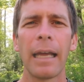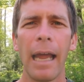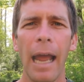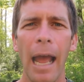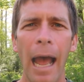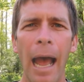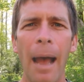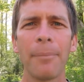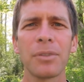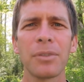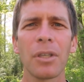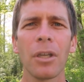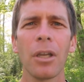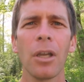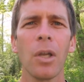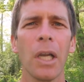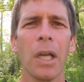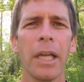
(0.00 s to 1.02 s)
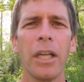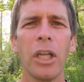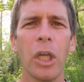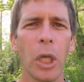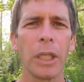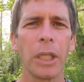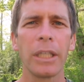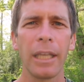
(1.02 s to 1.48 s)
They absolutely
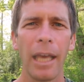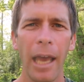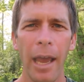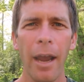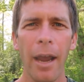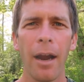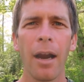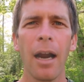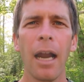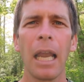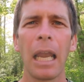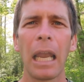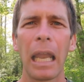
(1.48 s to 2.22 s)
could care